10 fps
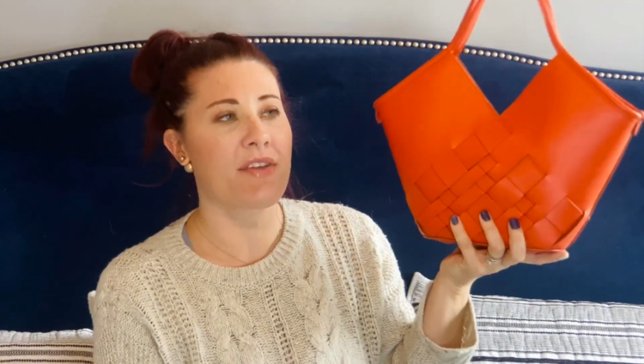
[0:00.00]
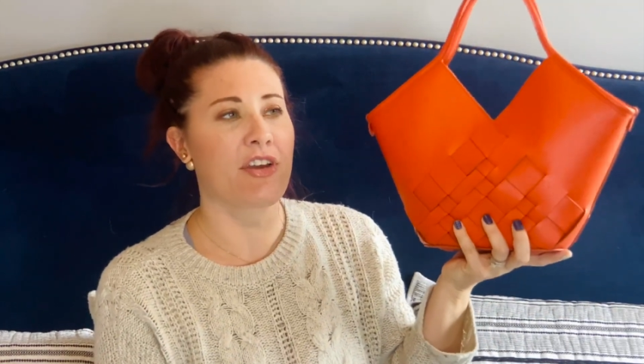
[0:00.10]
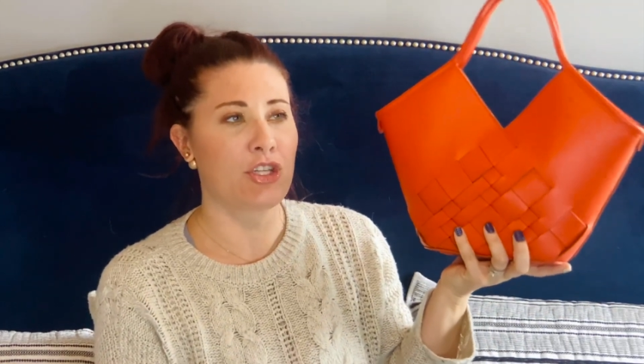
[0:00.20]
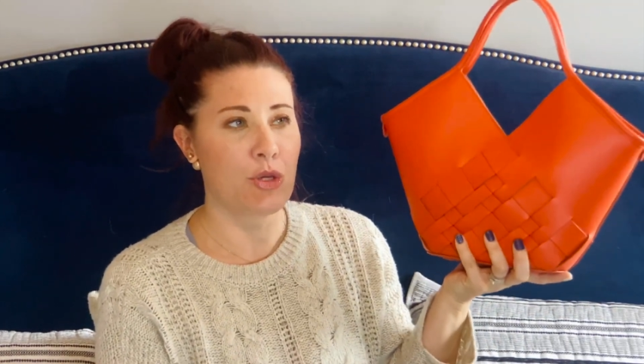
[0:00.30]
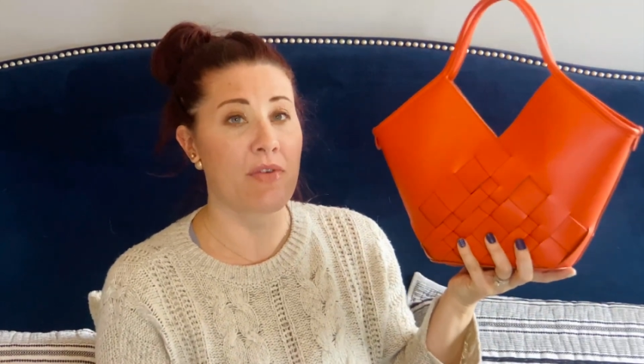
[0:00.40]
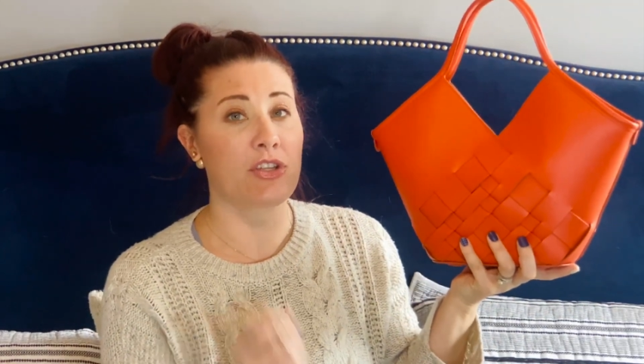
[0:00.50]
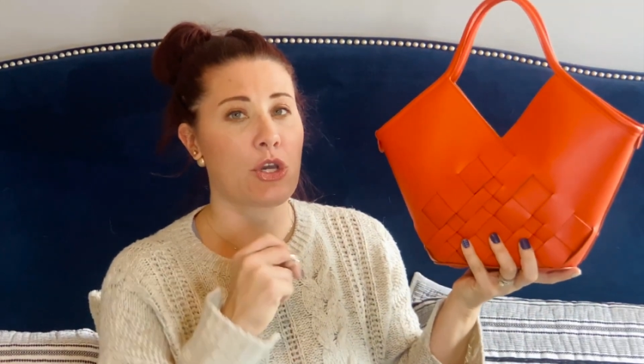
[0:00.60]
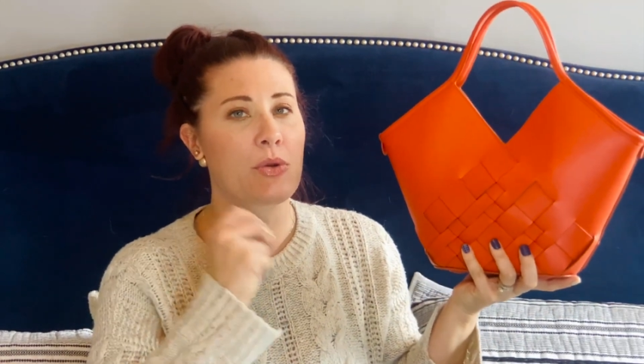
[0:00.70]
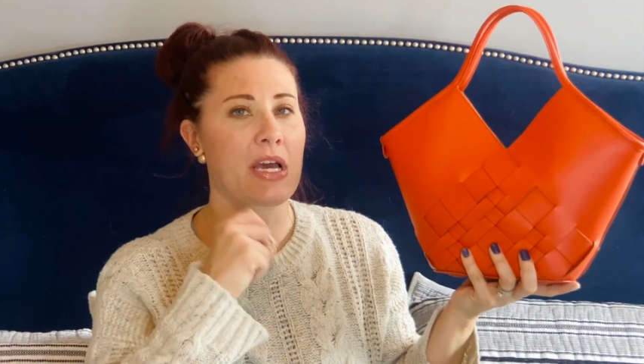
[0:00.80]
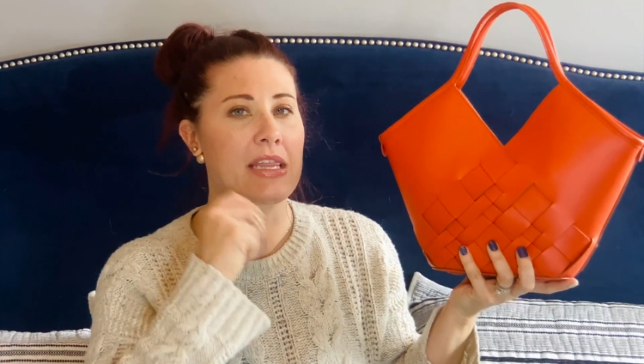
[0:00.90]
If I do have a
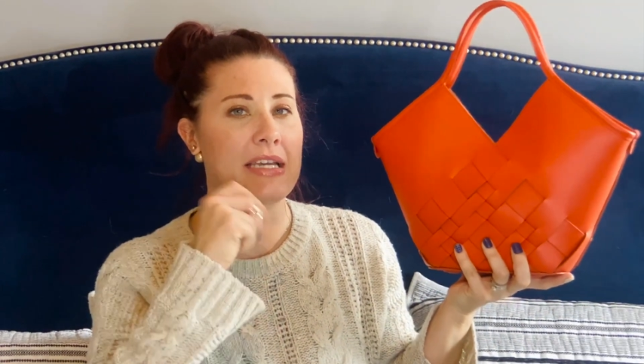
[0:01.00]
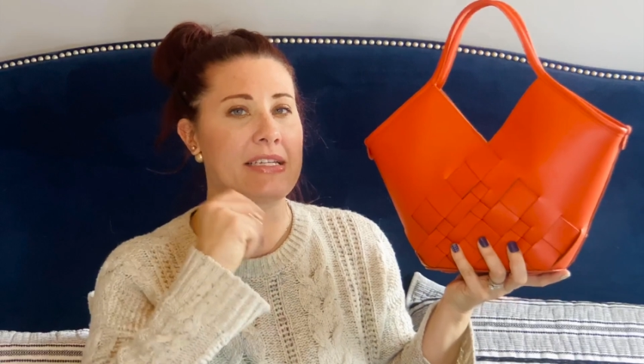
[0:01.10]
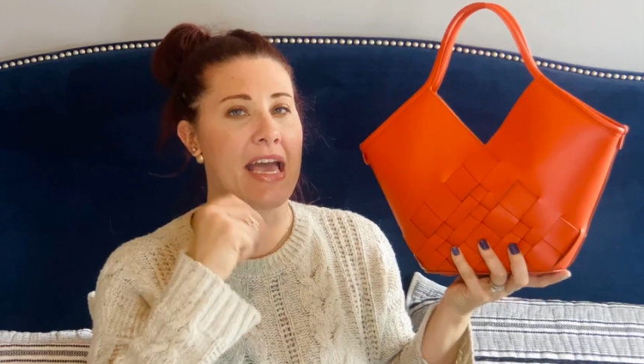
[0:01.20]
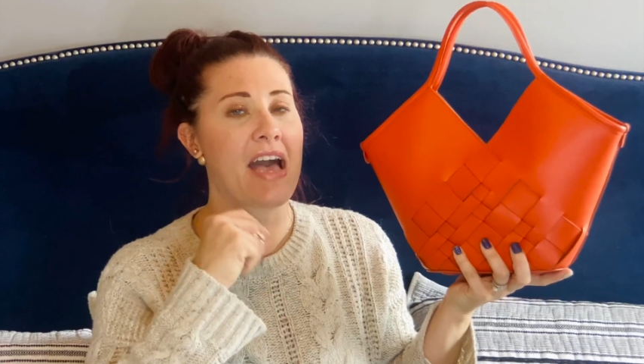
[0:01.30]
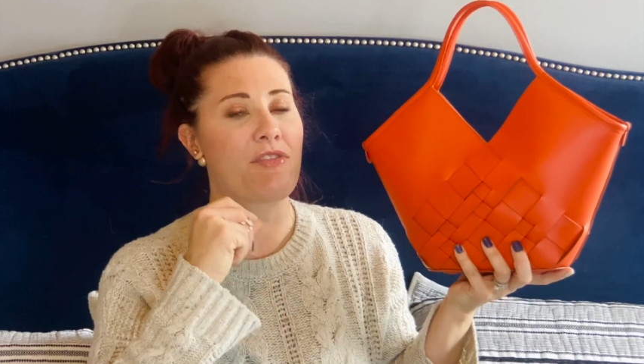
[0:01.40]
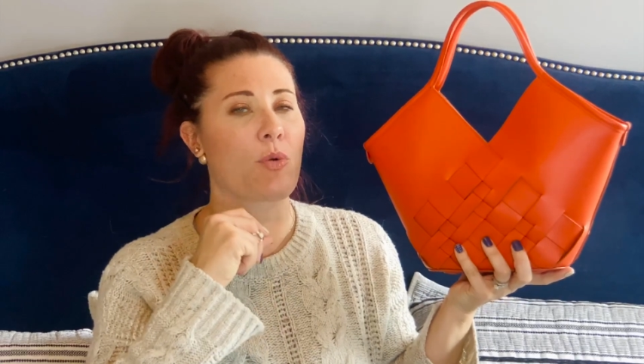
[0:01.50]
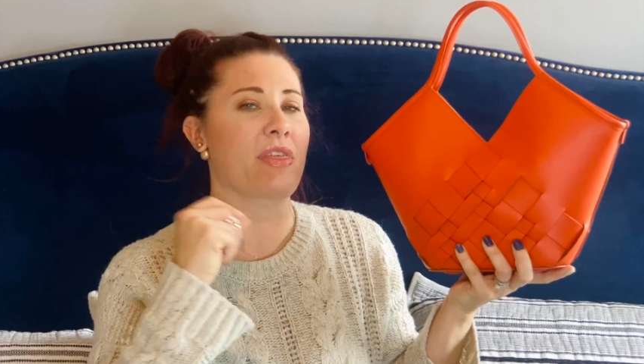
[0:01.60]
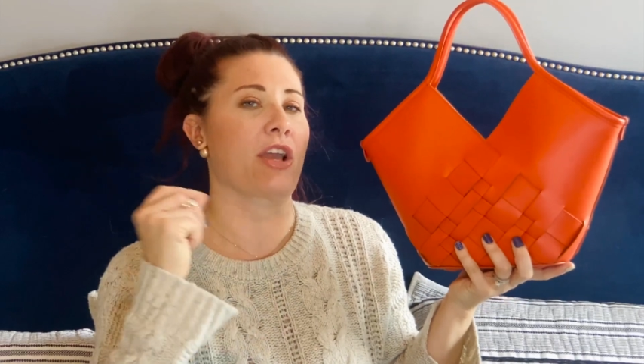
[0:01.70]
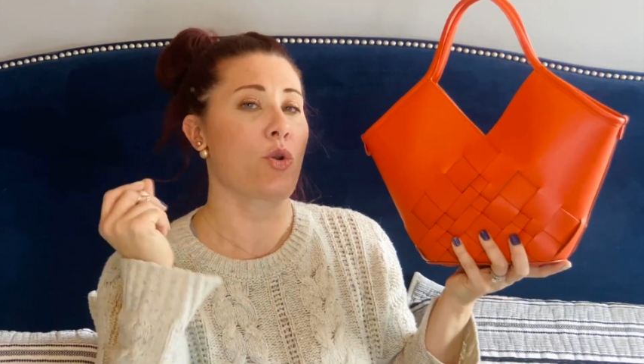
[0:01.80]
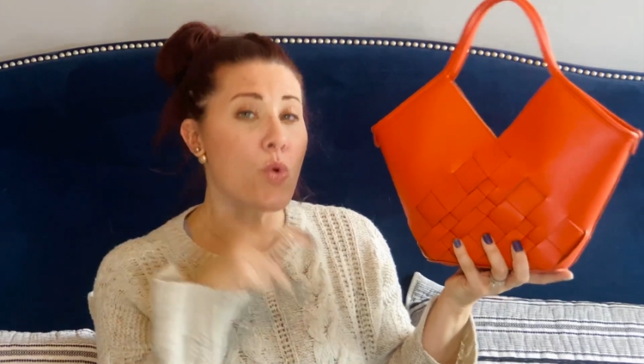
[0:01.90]
tote, I like to have it with
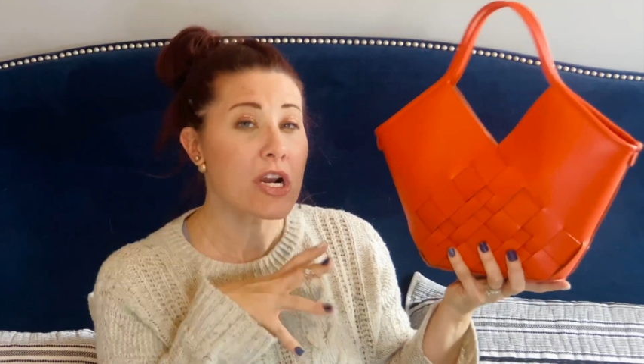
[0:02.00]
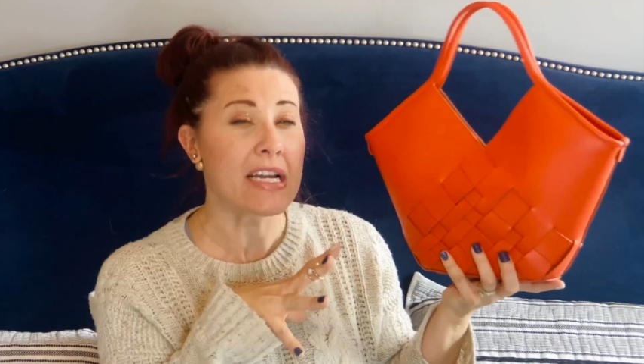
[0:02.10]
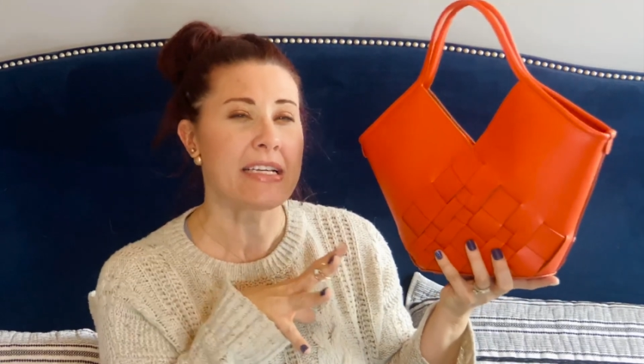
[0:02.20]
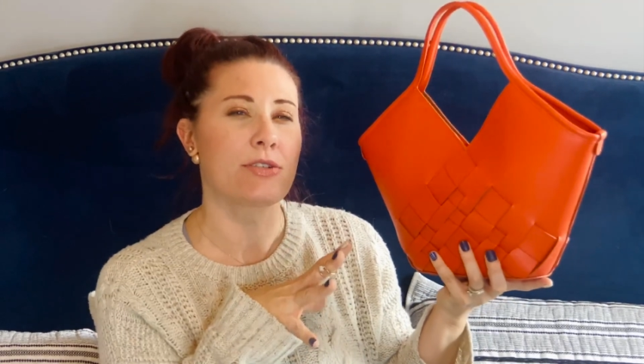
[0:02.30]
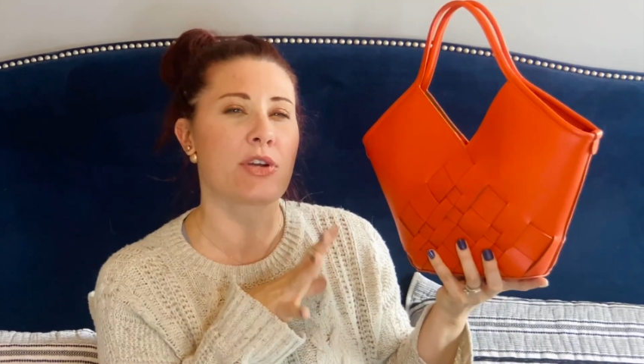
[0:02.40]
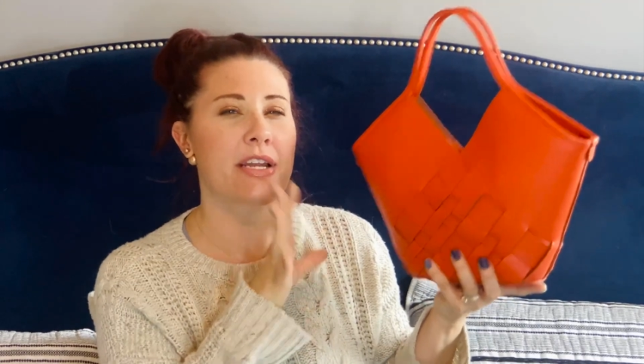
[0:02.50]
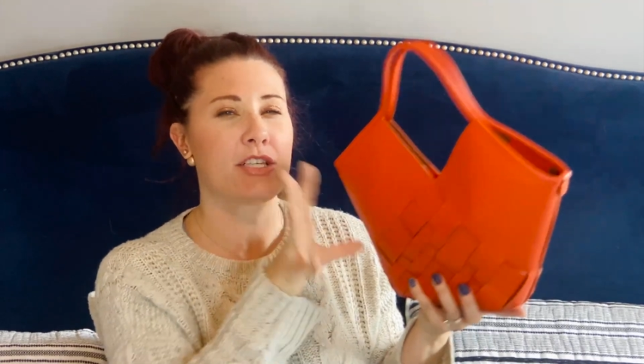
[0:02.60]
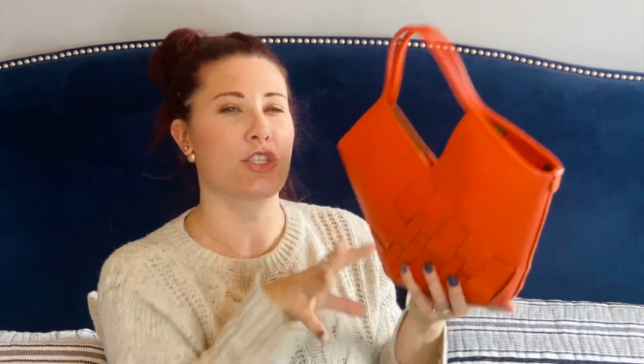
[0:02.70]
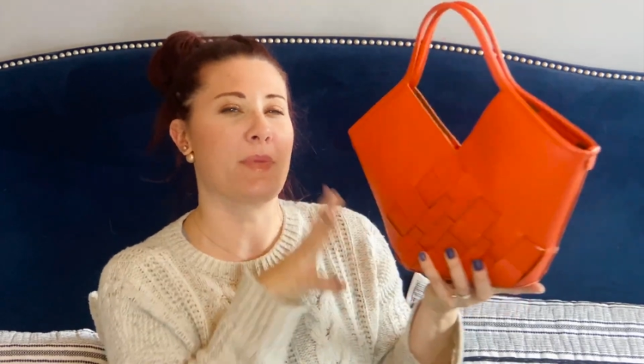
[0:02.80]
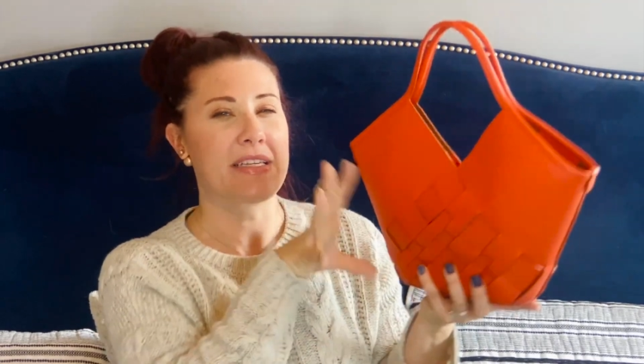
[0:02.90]
like an organizer in
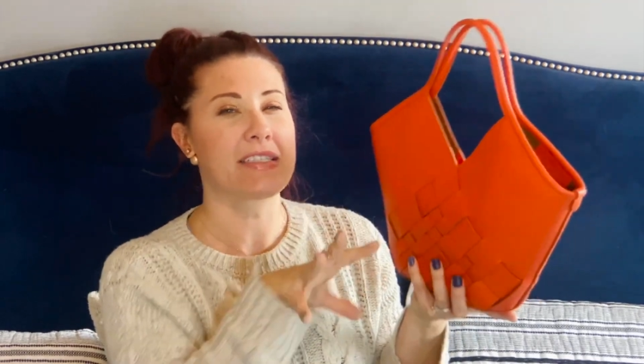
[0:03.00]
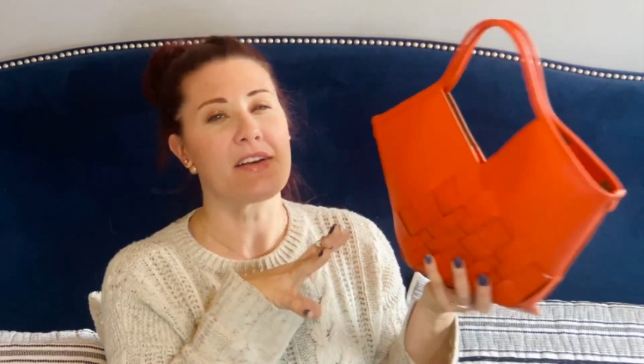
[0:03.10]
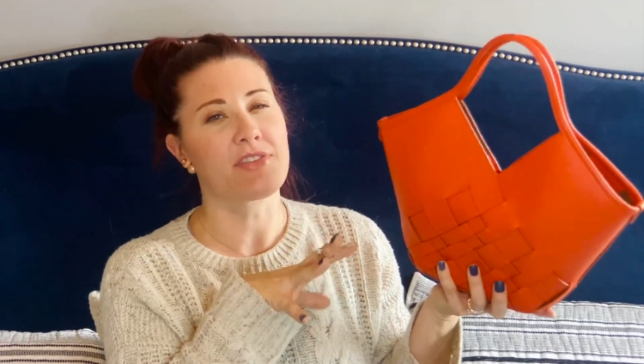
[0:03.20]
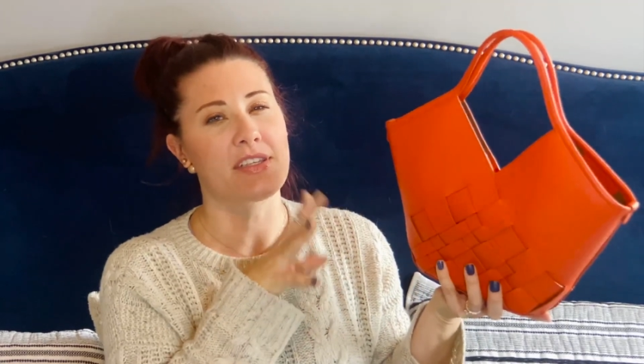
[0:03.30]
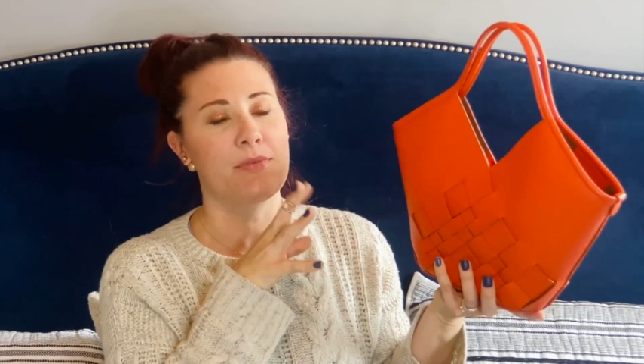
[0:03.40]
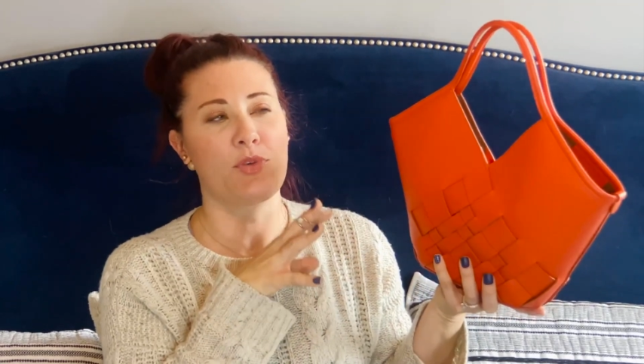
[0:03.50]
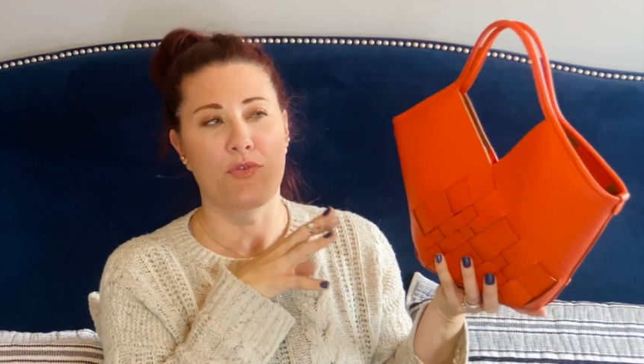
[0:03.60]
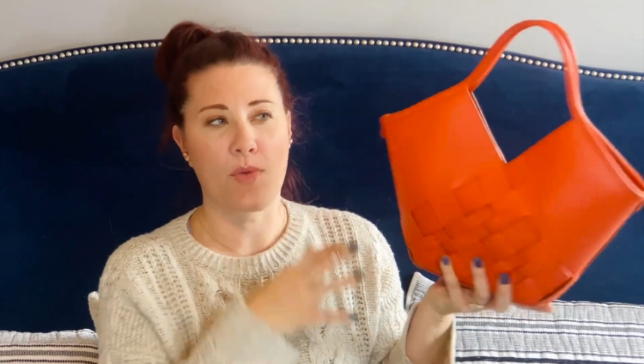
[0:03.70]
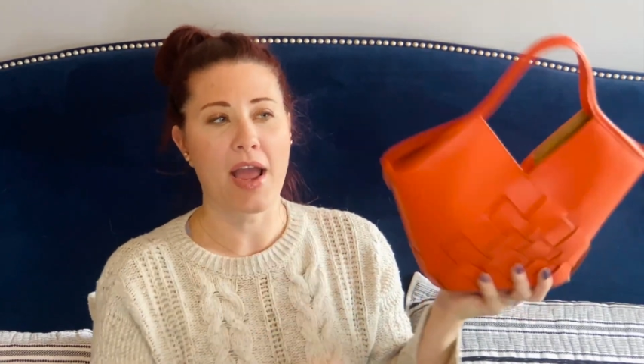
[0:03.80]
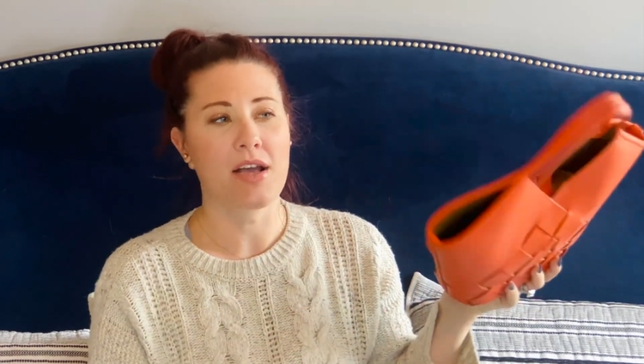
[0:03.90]
it so my stuff doesn't move
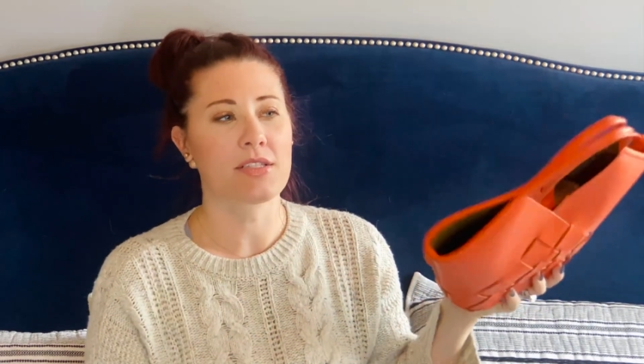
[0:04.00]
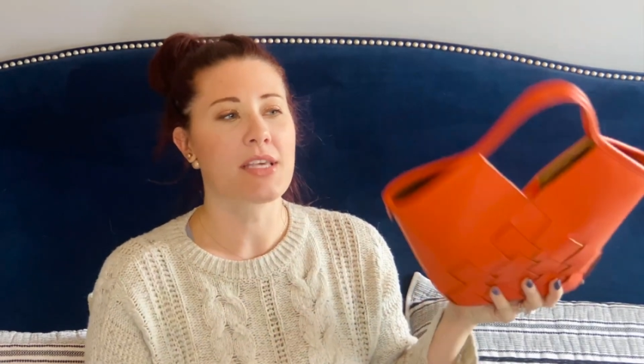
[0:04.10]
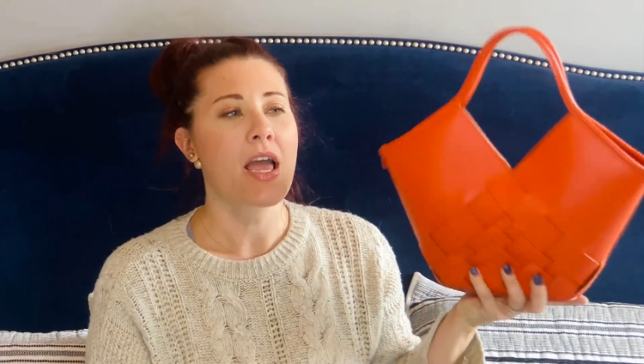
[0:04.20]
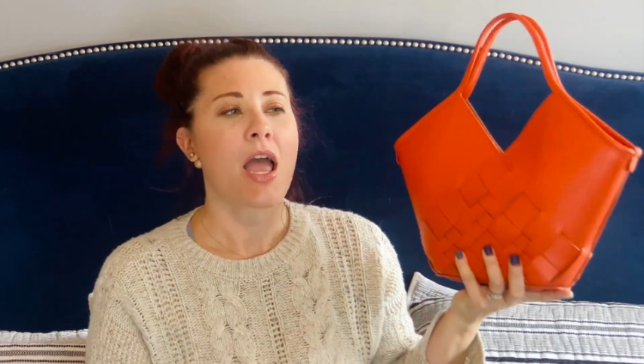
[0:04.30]
around.